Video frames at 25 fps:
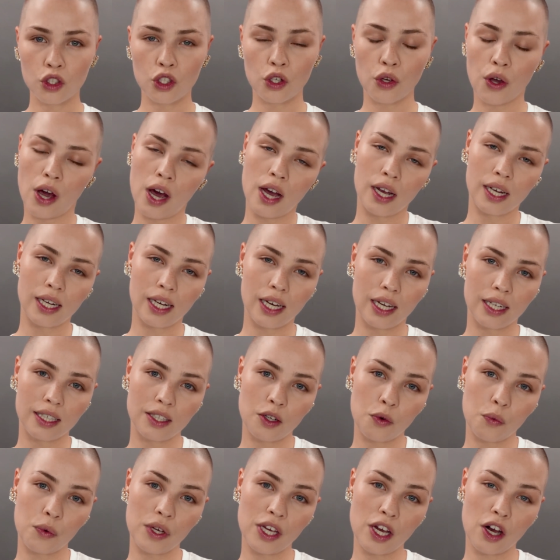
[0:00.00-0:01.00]
To
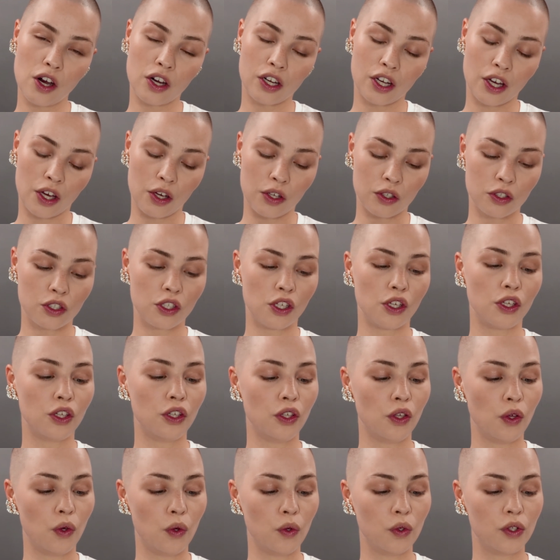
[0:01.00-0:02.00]
highlight, we are going to
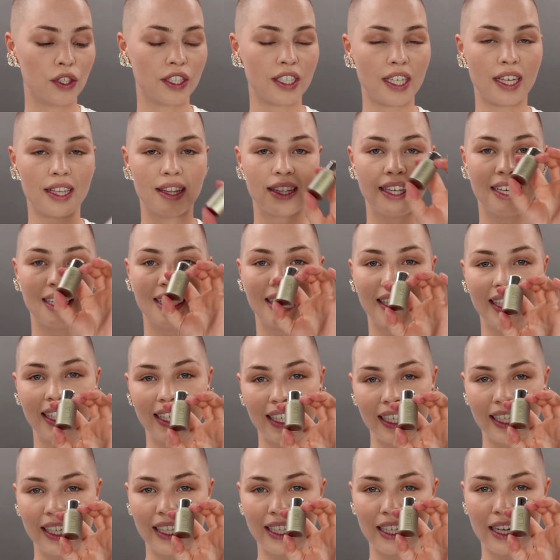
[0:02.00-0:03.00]
use the
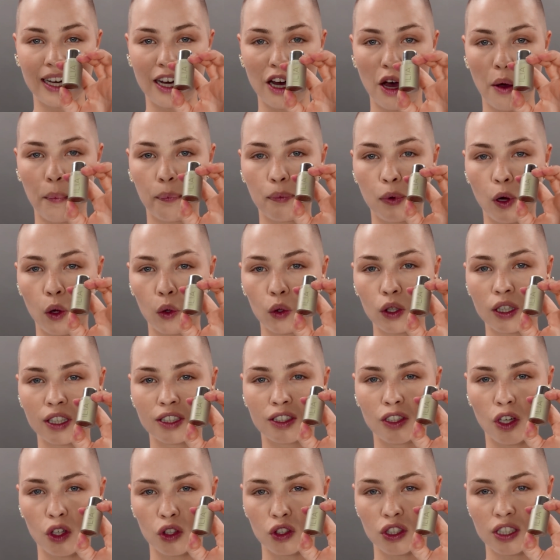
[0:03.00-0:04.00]
Ilia
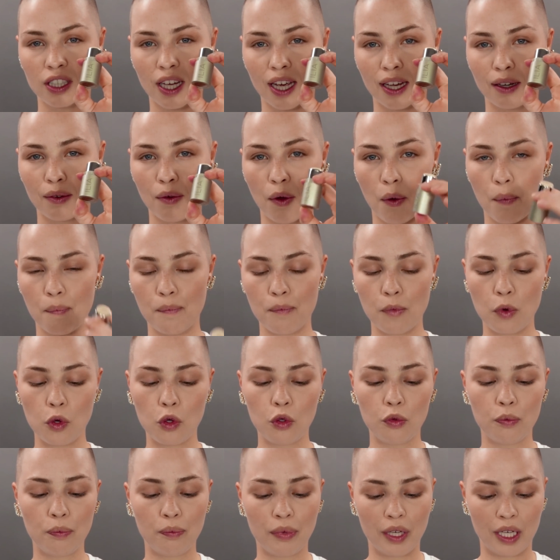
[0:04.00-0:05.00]
Polka Dots and
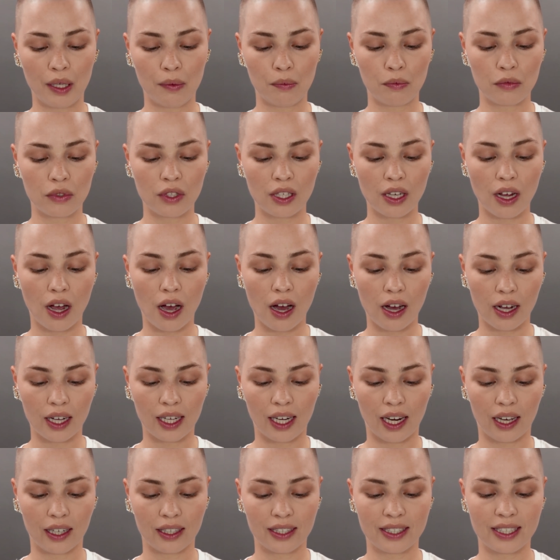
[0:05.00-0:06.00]
Moonbeams
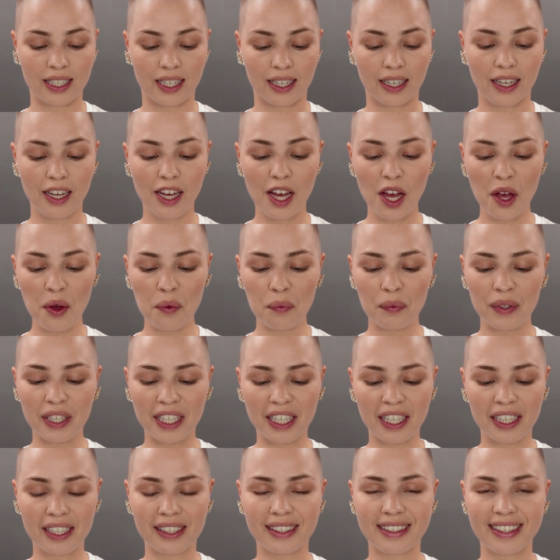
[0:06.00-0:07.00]
highlighter
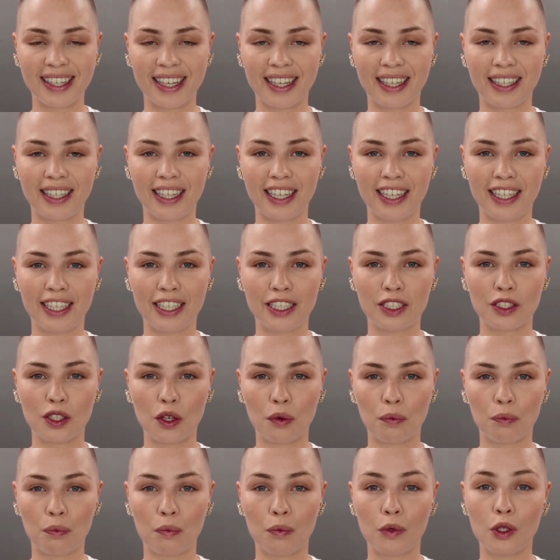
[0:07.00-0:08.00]
because it is
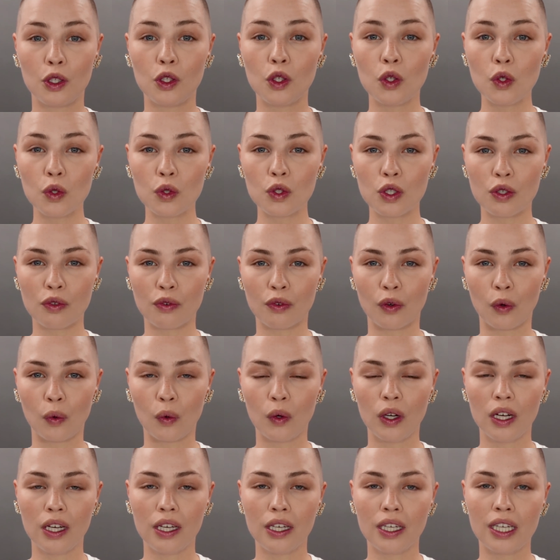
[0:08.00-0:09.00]

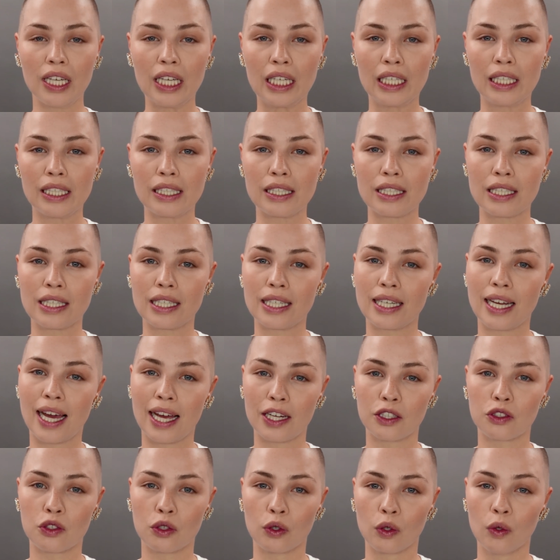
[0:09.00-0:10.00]
beautiful, it is
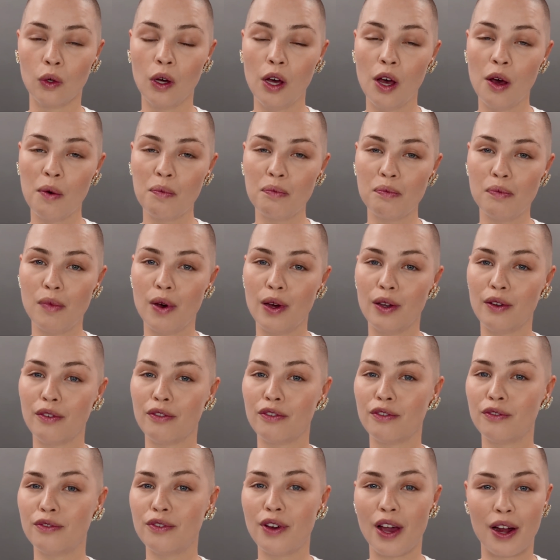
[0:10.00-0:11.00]
natural, but
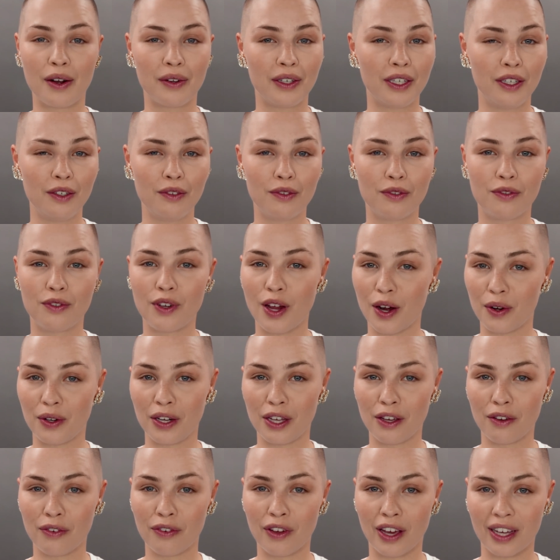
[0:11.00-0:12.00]
very,
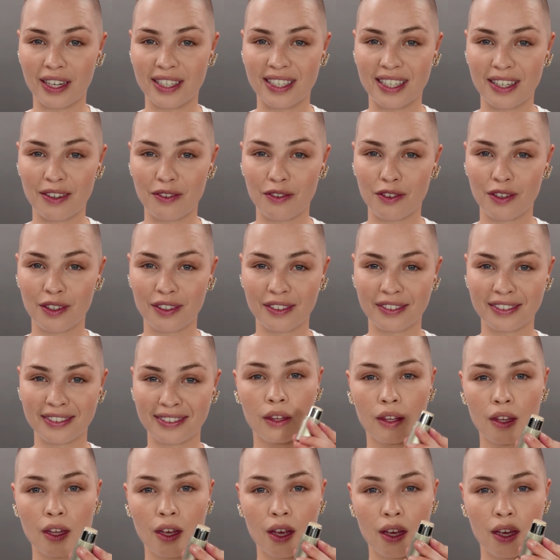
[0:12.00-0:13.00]
very effective.
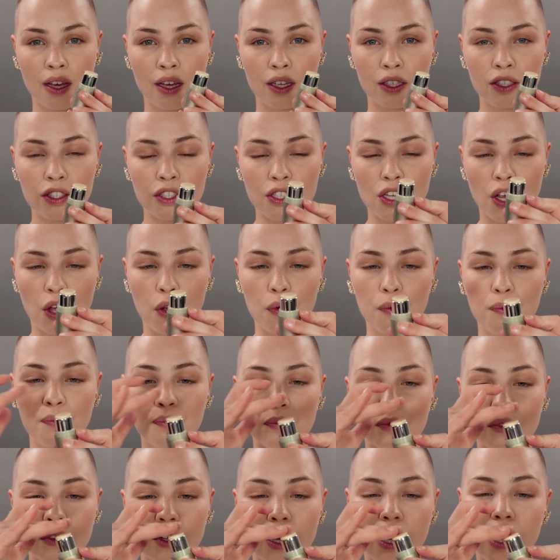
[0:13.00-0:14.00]
So,
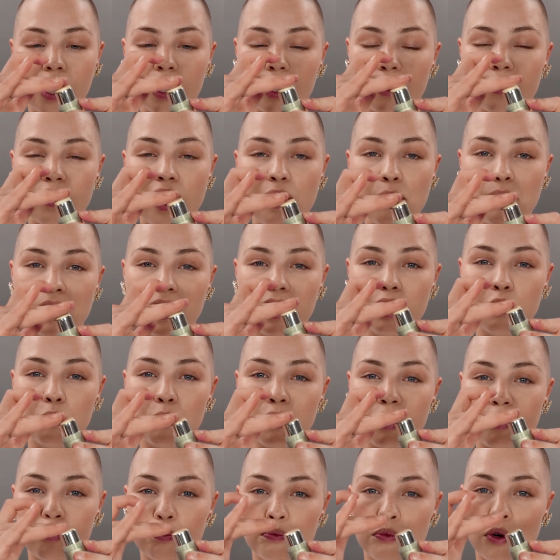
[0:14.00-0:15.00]
I grab a little
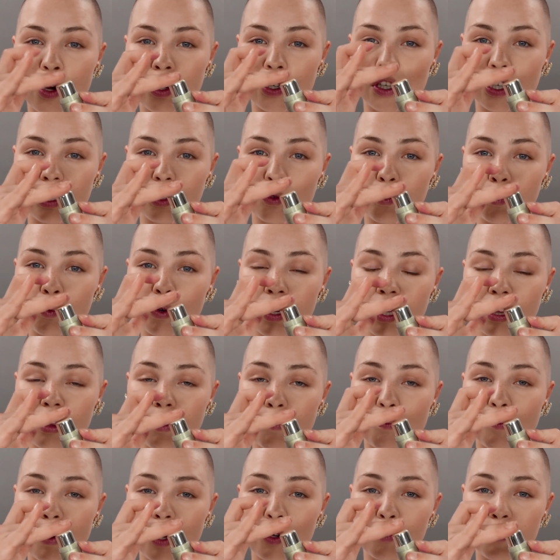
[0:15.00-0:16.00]
bit of product
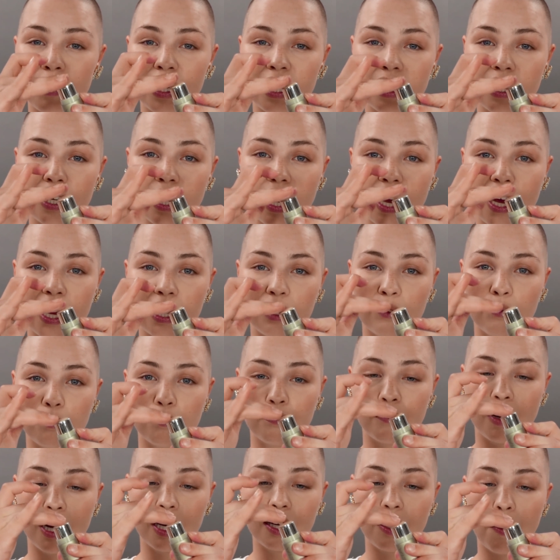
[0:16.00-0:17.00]
with my ring and
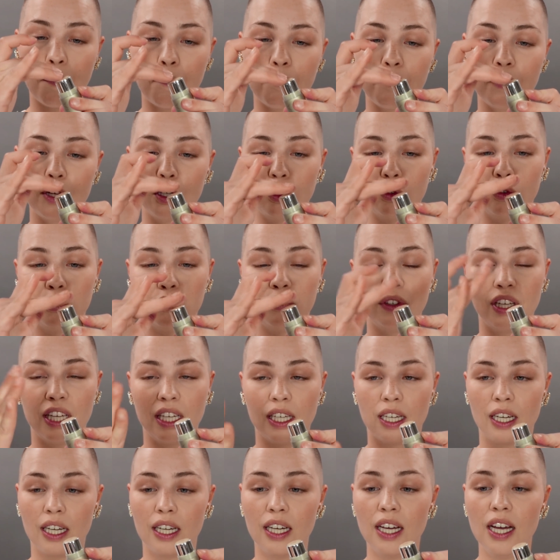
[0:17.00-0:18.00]
my middle
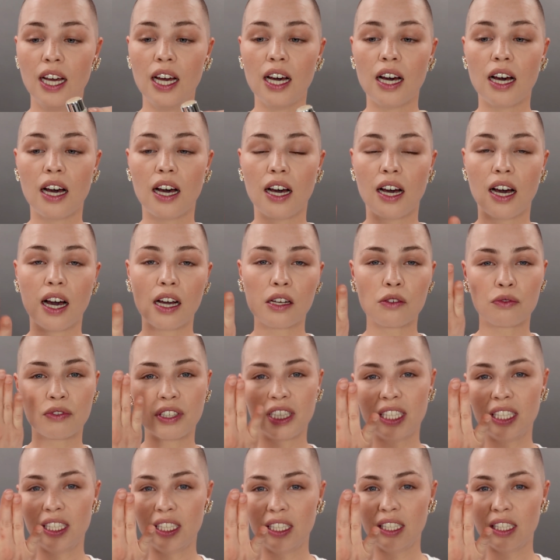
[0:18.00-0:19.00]
finger. I
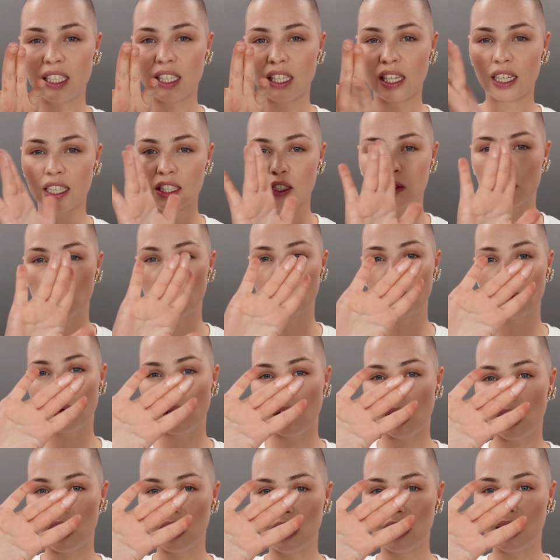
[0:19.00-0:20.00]
really like to
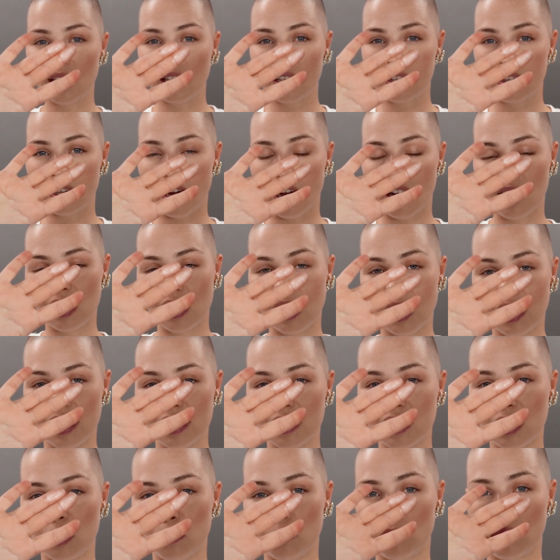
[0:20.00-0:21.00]
apply the
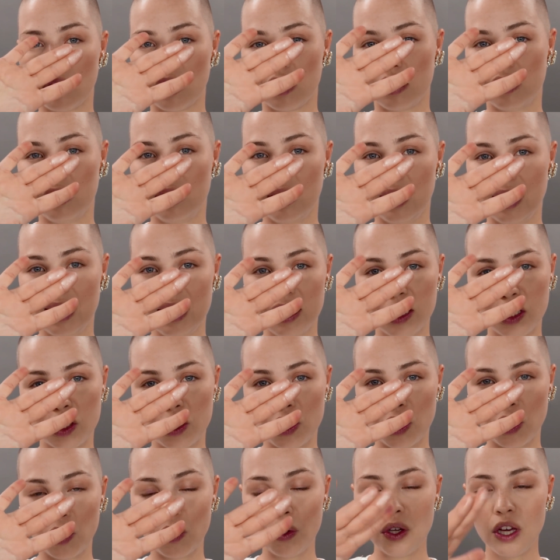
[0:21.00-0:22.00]
highlighter with these
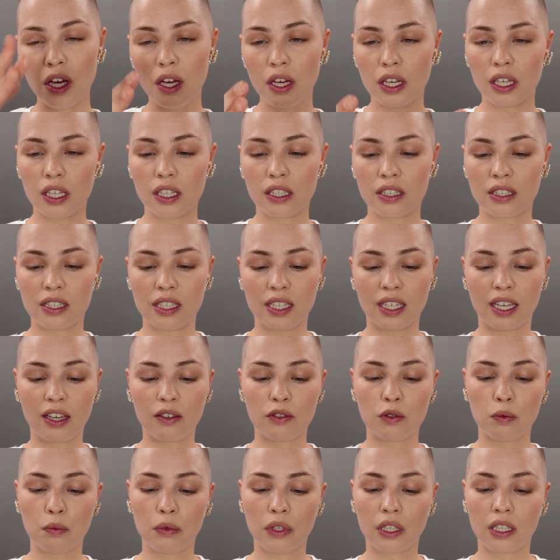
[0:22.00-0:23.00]
two because it
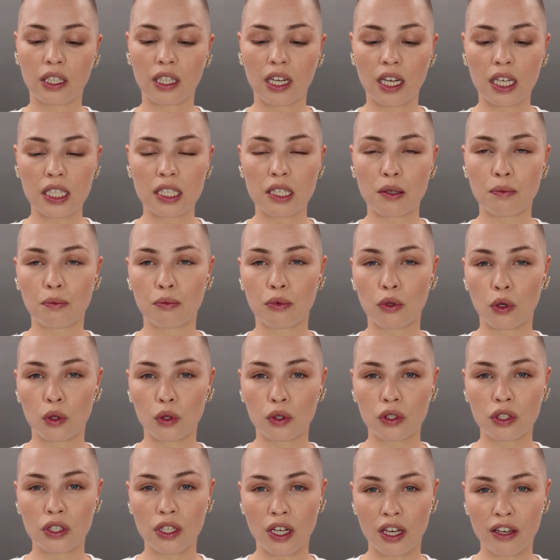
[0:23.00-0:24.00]
gives me a nice and
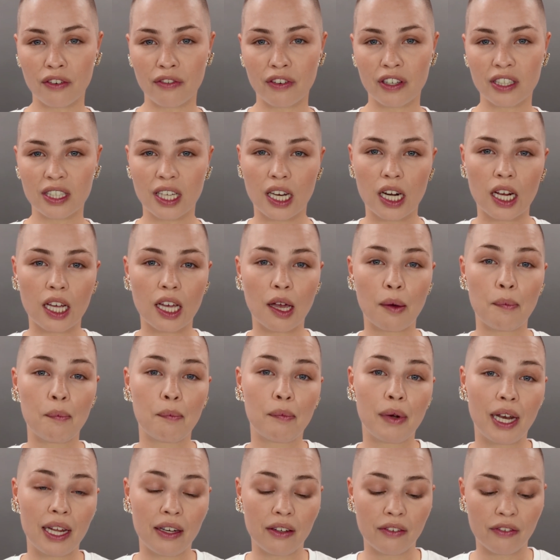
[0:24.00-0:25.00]
broad surface and I
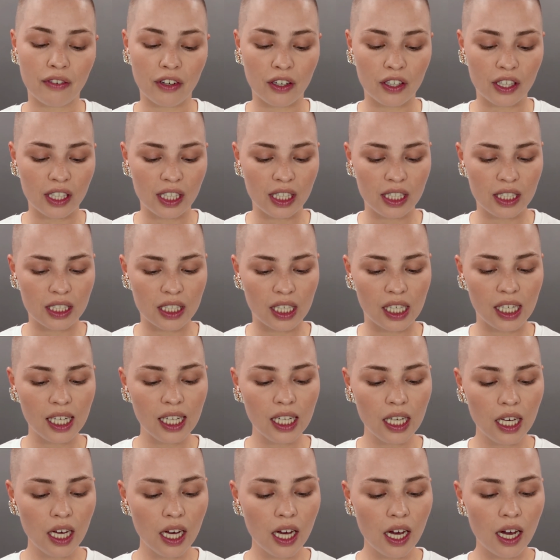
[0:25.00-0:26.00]
can blend very
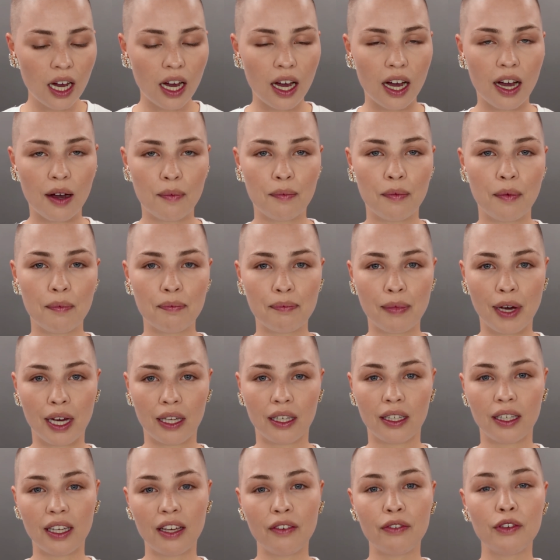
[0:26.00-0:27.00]
easily.
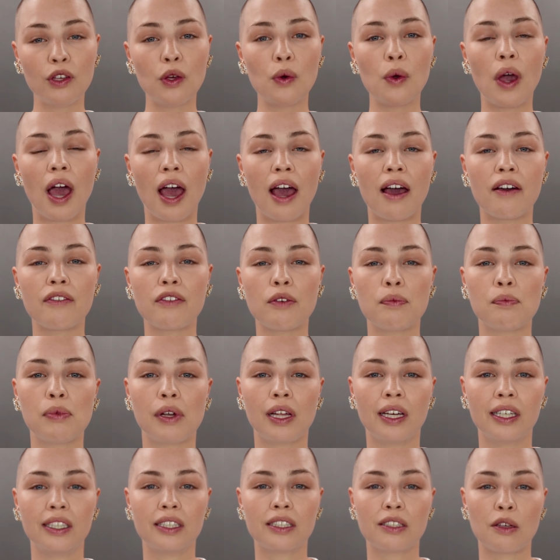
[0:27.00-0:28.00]
But if you have
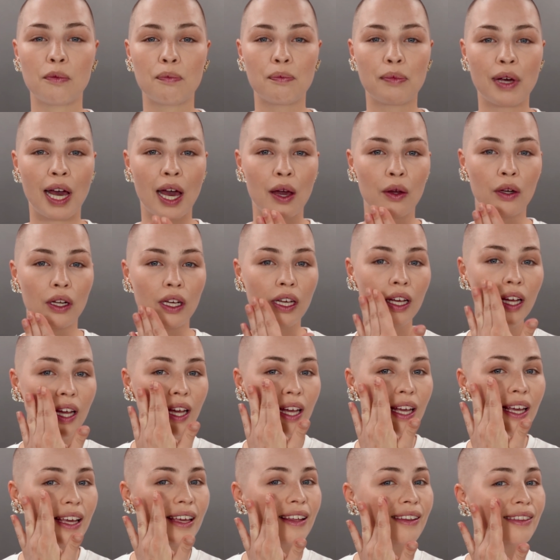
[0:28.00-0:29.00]
applied some powder
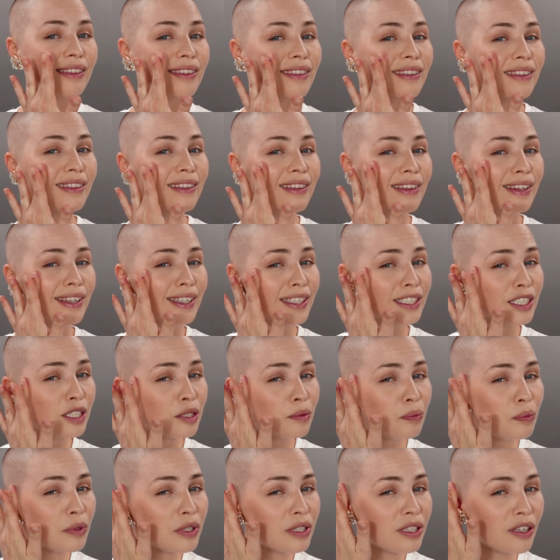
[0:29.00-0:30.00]
in this
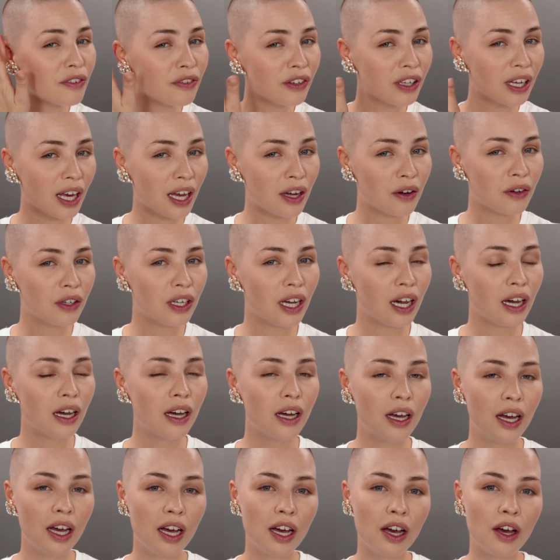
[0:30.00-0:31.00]
specific
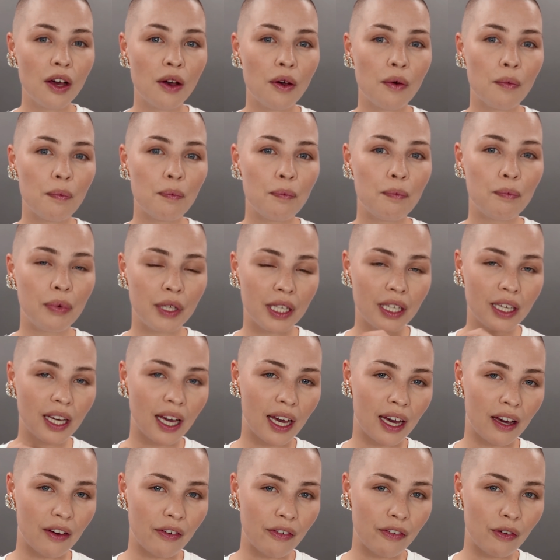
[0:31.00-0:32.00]
area, be
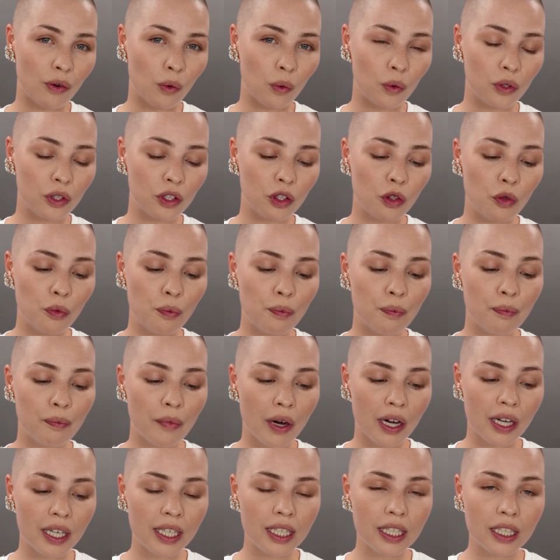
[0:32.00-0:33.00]
careful. You
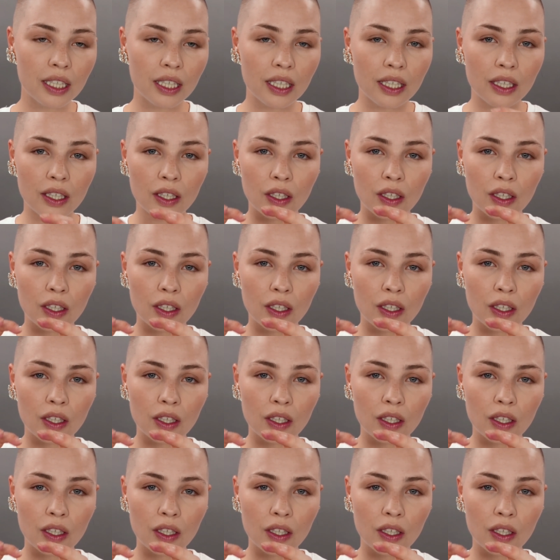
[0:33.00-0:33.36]
might